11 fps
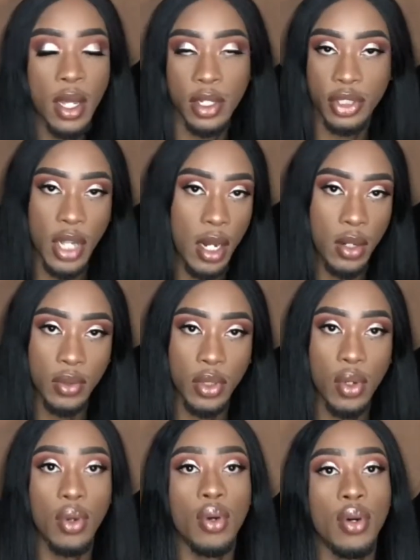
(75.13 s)
shadows
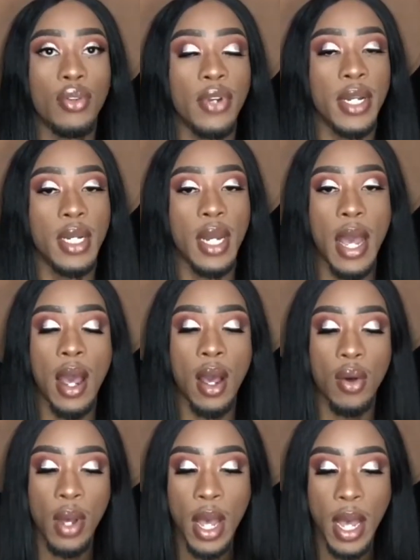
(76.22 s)
going on right
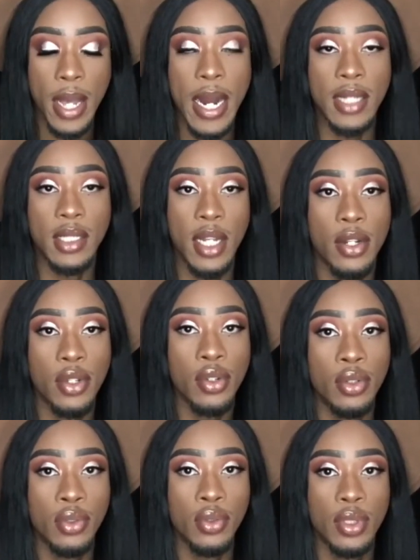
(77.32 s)
now, and I did
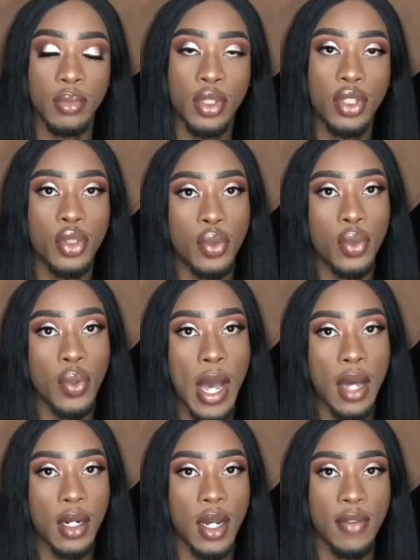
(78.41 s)
use 2
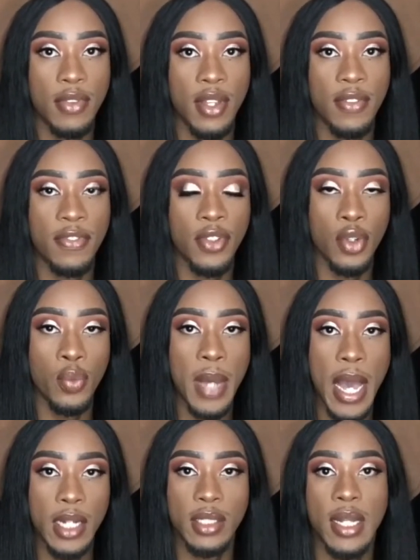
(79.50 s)
out of the few
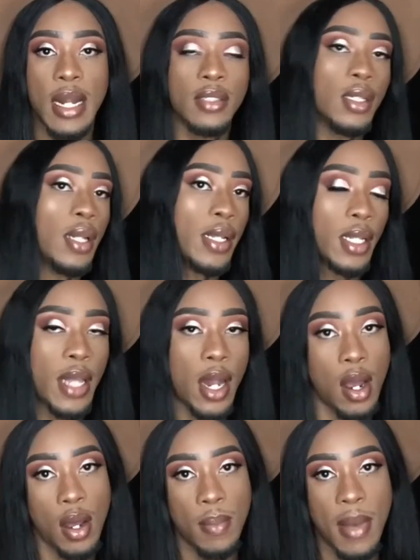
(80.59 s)
palettes that I selected that
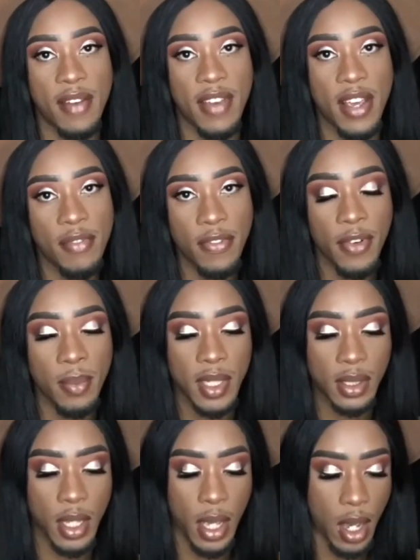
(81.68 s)
are my favorite from
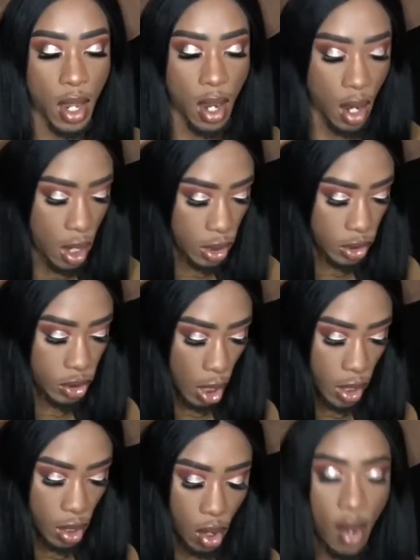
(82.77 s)
this year.
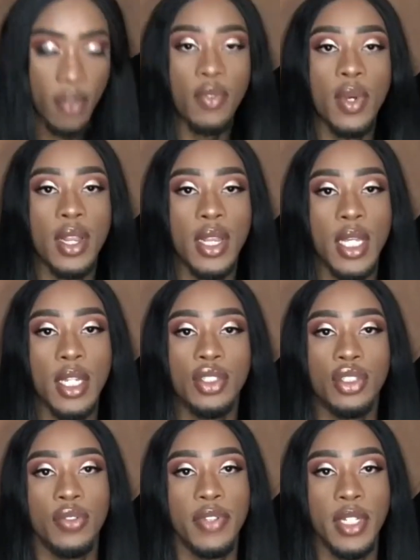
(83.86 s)
Starting off with the
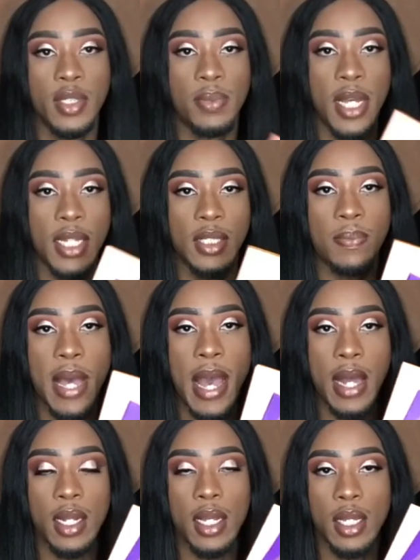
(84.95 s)
Juvia's Place
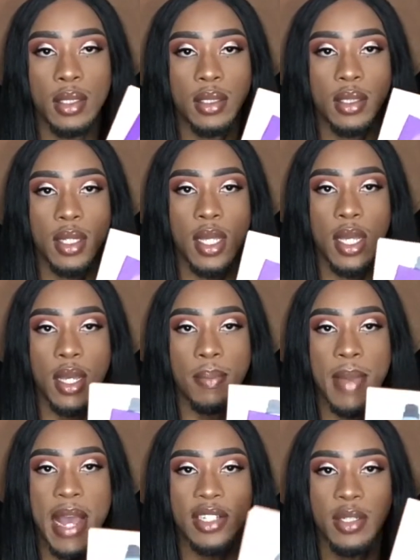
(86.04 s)
palettes, the
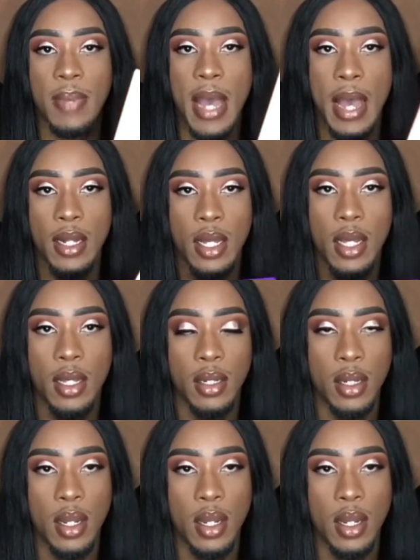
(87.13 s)
Magic palette.